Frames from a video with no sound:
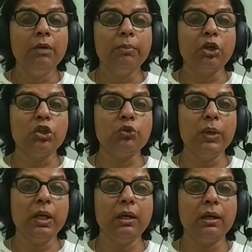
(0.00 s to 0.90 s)
because
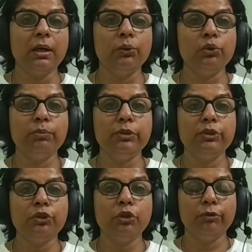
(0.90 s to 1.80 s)
we are accountable
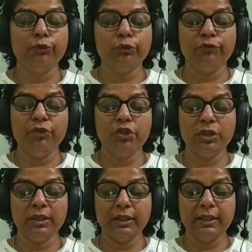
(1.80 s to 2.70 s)
to god for the
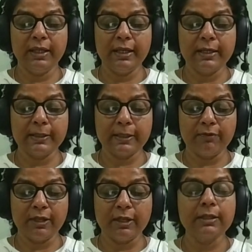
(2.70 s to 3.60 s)
vision that he has
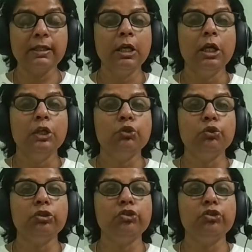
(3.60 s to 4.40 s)
given us to the